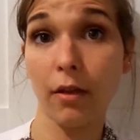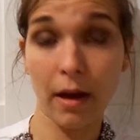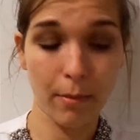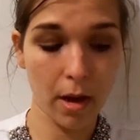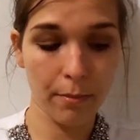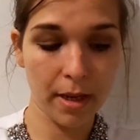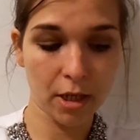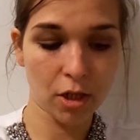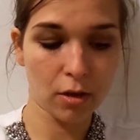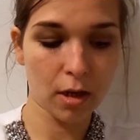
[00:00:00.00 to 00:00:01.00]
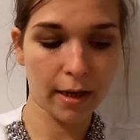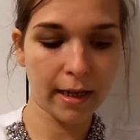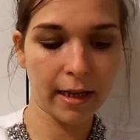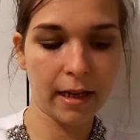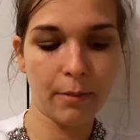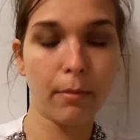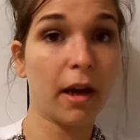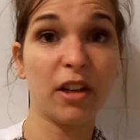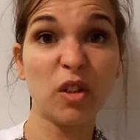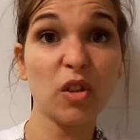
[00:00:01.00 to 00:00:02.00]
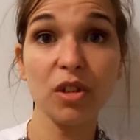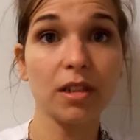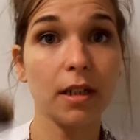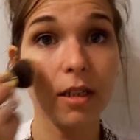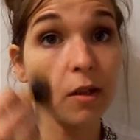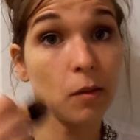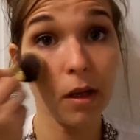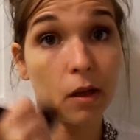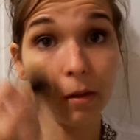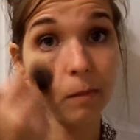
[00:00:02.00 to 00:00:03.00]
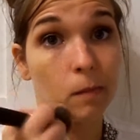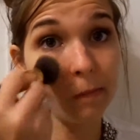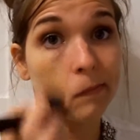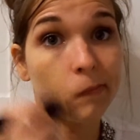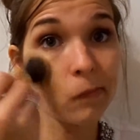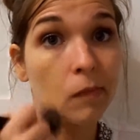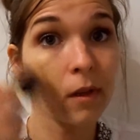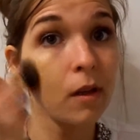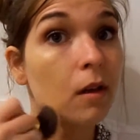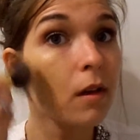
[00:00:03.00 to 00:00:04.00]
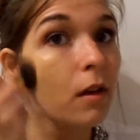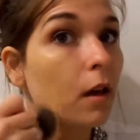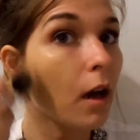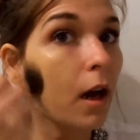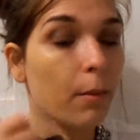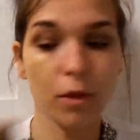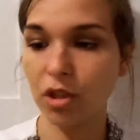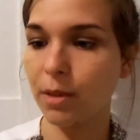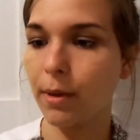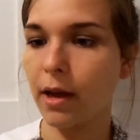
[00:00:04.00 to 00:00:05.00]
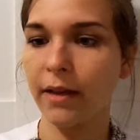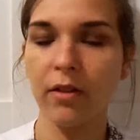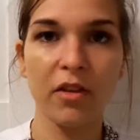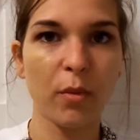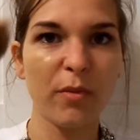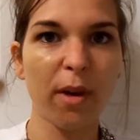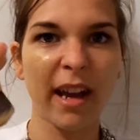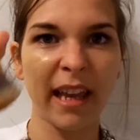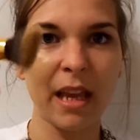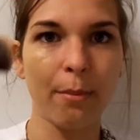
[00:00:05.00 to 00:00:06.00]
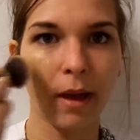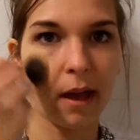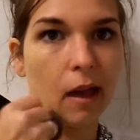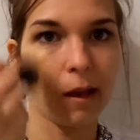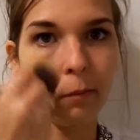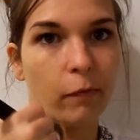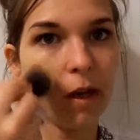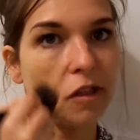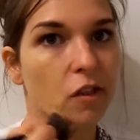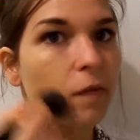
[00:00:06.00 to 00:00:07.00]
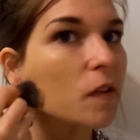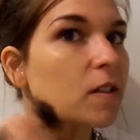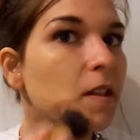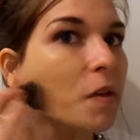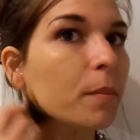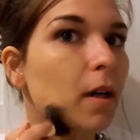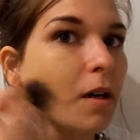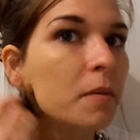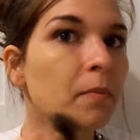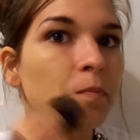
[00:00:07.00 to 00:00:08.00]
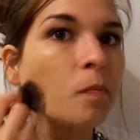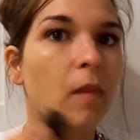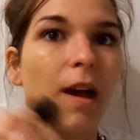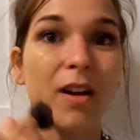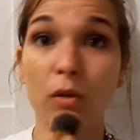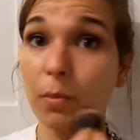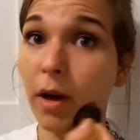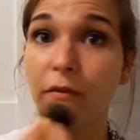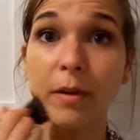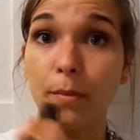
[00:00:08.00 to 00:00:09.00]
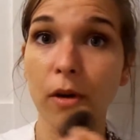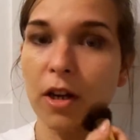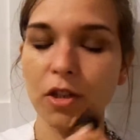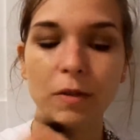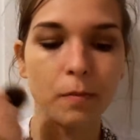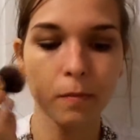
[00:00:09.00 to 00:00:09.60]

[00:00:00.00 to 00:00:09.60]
that might be to your liking, it might not, I don't know. I'm just applying this with my eBay version of the Sigma angled buffing brush.